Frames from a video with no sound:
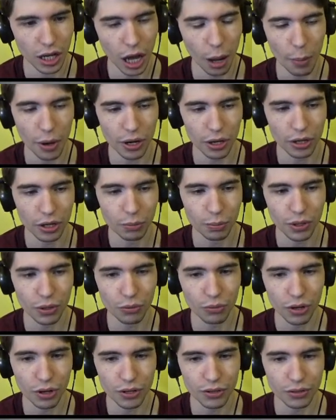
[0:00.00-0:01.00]
I mean, it could be
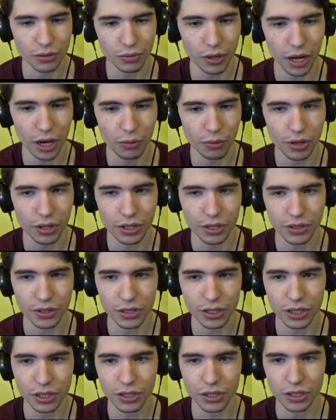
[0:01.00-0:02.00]
worse, right? We could
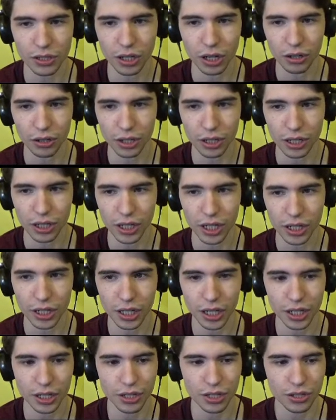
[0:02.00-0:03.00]
see a Dialga, and
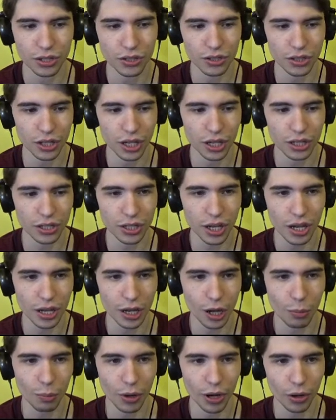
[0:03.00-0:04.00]
then I could just, like, take
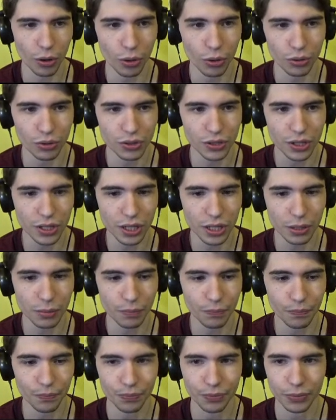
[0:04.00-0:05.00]
out my whole
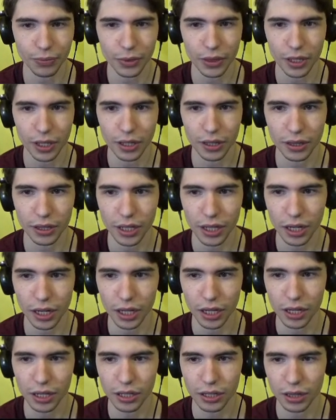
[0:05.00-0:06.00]
team that
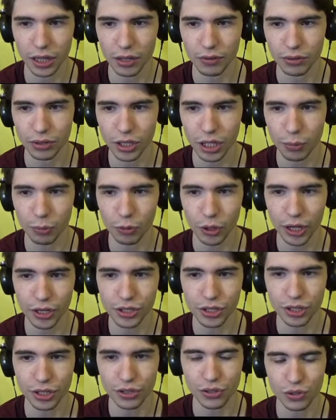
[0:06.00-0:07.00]
I leveled up. We're
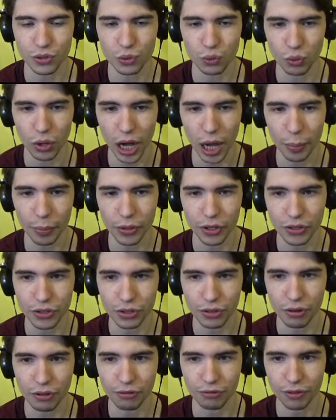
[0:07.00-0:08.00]
actually swap, because
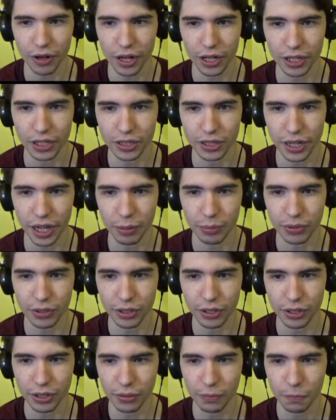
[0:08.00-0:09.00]
you're a fighting type
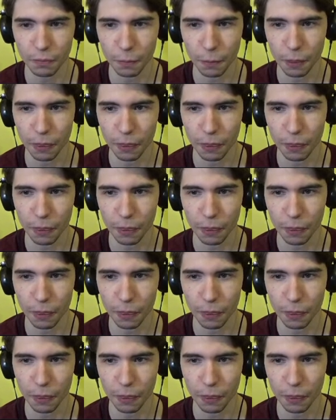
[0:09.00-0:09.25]
here.